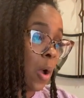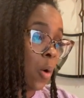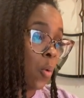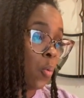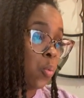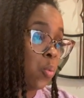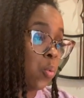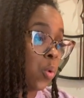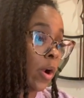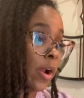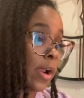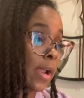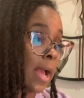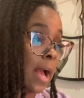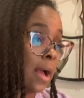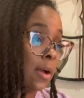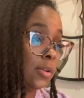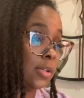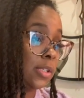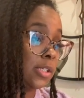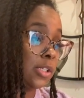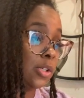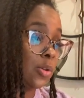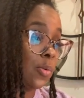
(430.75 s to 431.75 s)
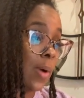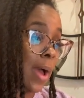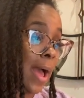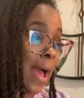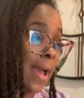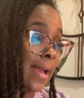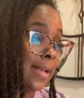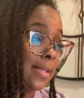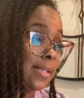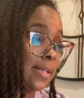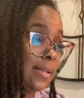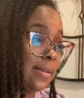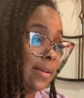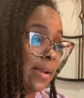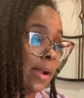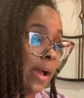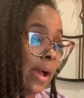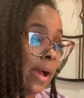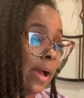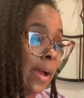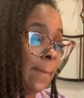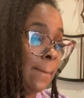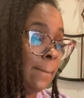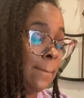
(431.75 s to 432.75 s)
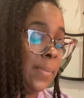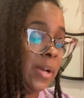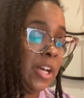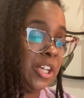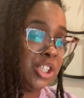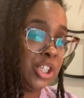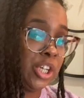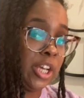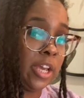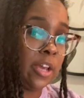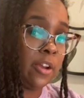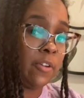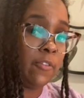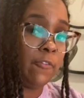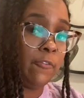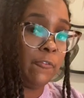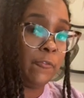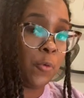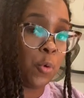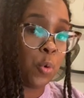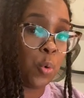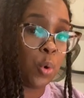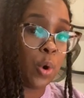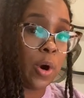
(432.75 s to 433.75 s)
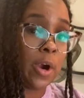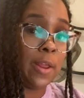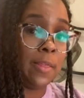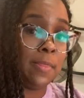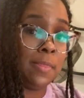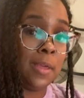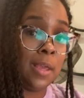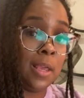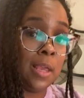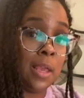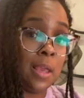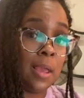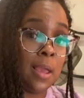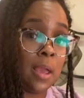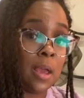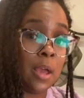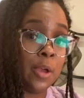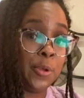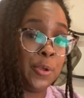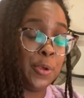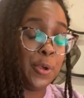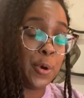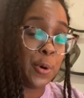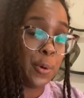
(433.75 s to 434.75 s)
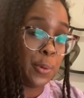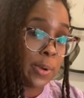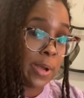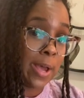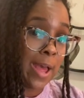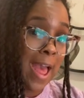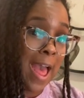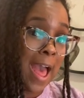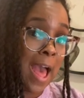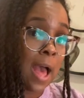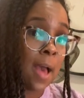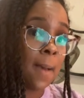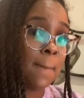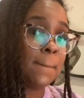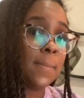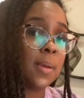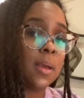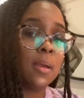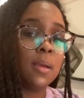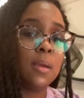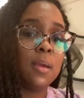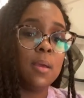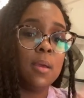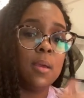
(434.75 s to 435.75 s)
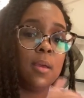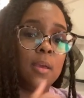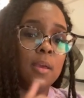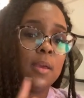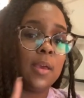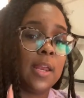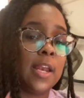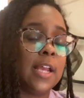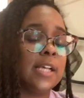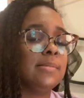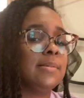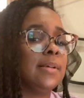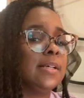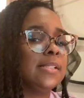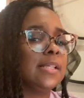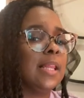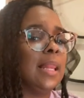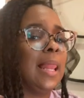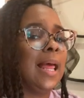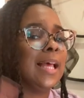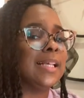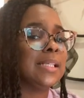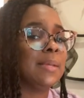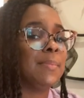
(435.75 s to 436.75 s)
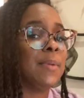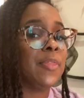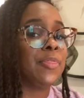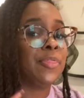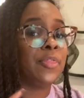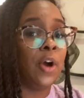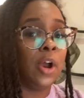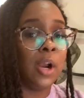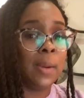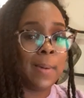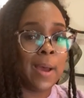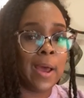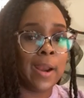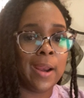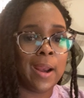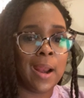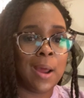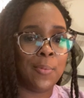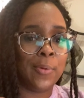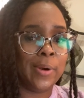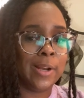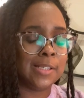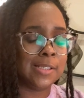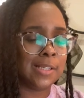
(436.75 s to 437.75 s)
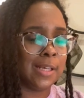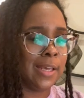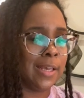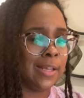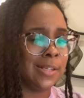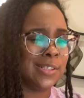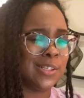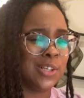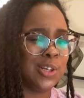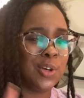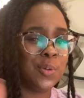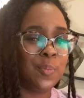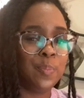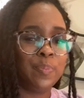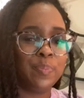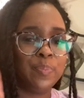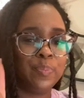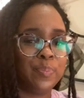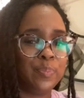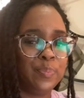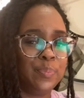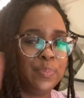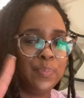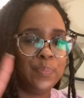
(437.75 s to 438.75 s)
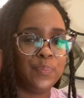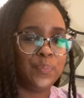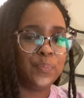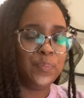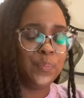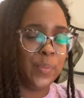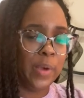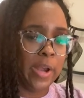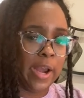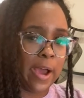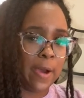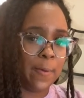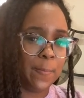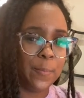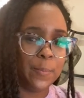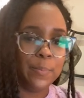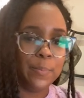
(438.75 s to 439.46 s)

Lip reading: Workout. So I did not budget for the yoga app. And as because the last time I thought about it, I wanted to cancel. No.